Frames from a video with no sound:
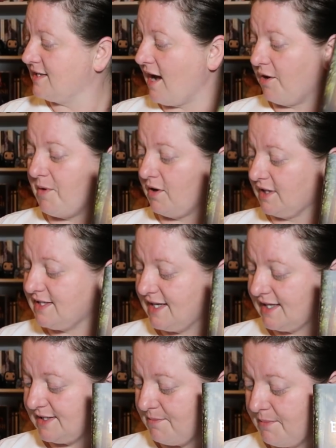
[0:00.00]
Down Among the
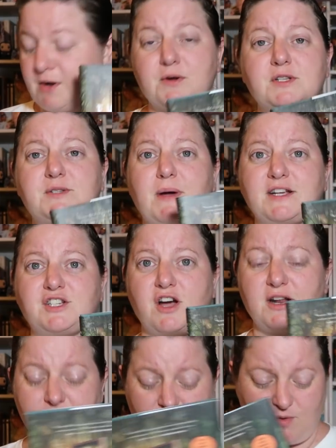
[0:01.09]
Sticks and Bones by
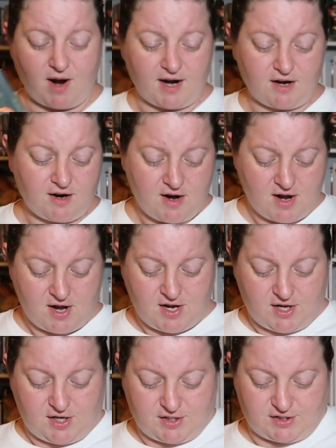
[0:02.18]
Seanan McGuire.
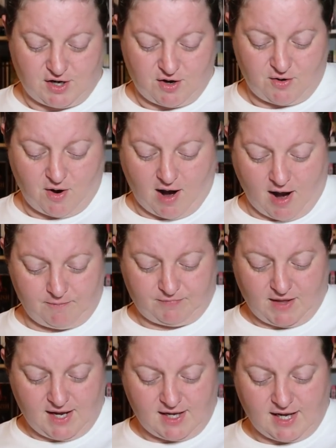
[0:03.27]
So I'm
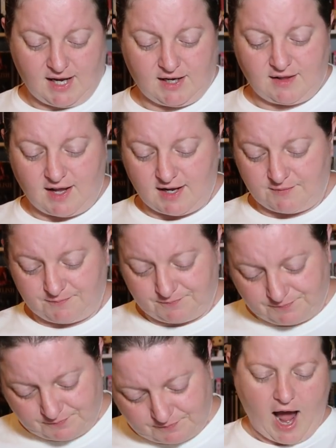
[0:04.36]
thinking that
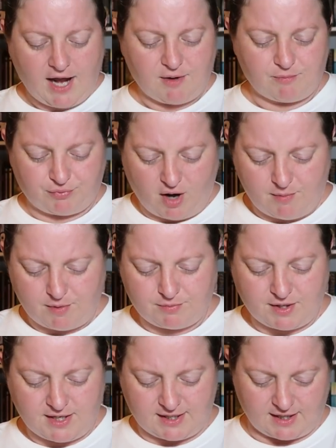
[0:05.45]
I can
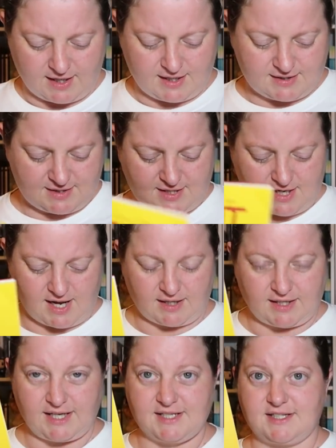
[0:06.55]
probably get at
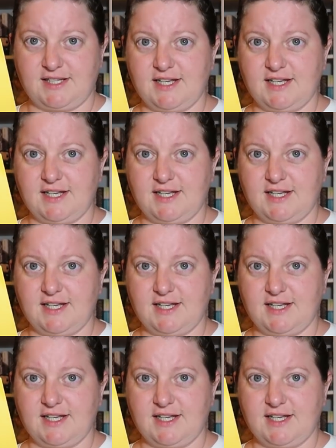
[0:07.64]
least